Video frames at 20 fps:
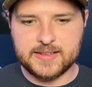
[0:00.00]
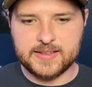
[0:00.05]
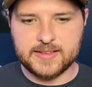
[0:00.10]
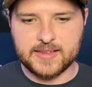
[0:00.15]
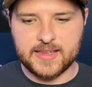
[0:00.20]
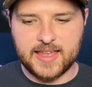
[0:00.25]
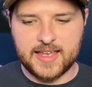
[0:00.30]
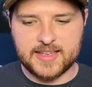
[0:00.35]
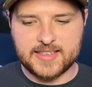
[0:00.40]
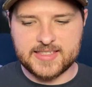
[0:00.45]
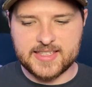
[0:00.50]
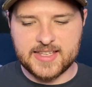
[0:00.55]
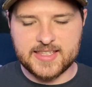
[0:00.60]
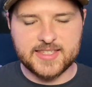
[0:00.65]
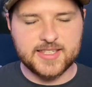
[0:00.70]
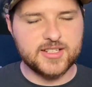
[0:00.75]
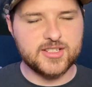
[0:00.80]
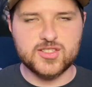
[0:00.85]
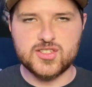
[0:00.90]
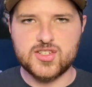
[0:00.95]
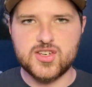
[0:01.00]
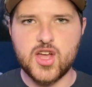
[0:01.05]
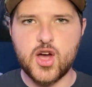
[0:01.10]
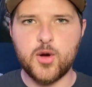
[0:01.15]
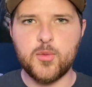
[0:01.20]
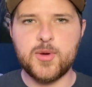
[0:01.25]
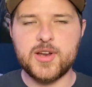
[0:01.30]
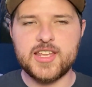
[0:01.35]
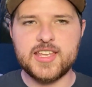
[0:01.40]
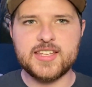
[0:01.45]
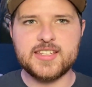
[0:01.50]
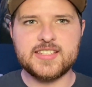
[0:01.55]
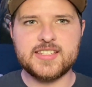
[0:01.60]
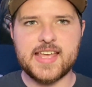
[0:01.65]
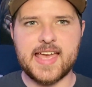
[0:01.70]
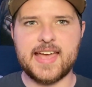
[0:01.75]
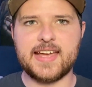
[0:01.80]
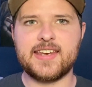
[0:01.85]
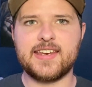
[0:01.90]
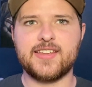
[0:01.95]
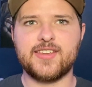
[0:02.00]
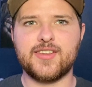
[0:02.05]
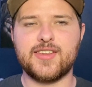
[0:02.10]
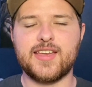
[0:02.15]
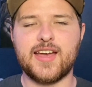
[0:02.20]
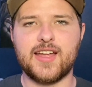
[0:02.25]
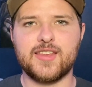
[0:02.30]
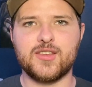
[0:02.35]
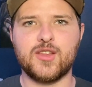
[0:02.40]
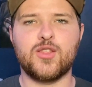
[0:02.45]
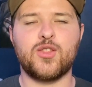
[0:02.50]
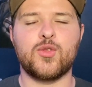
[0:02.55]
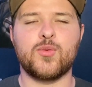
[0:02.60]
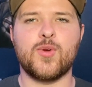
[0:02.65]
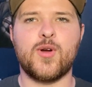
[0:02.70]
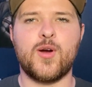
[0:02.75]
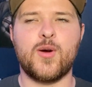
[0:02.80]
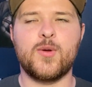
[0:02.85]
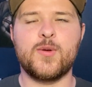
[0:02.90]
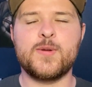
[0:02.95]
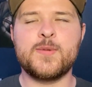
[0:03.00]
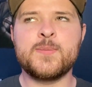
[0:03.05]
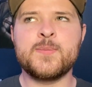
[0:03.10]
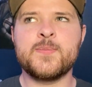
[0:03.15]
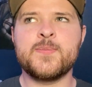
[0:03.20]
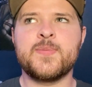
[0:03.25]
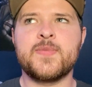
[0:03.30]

like since there's nobody technically on the throne,